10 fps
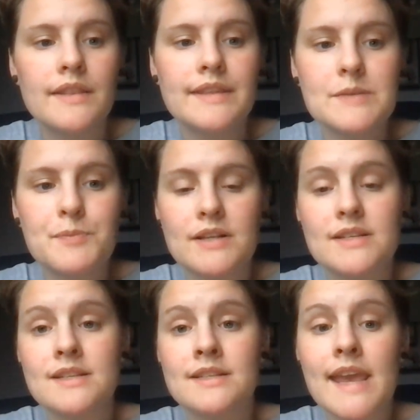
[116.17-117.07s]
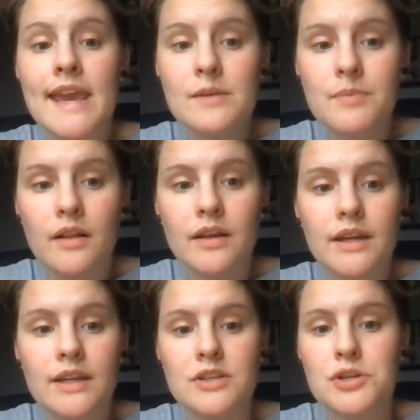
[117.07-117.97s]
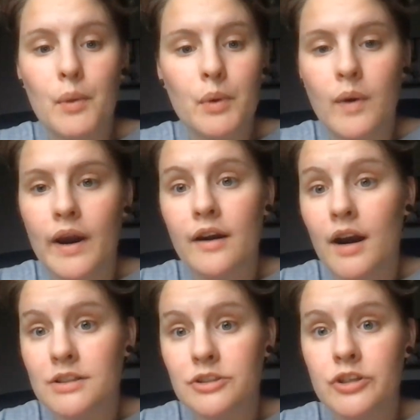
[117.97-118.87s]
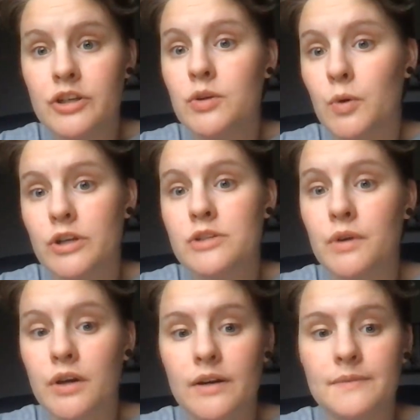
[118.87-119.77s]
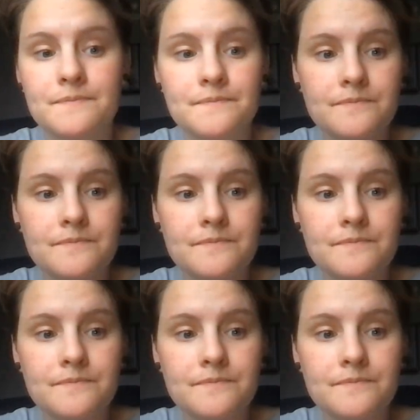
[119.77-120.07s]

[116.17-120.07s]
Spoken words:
This process is anabolic and does not require oxygen in order to occur.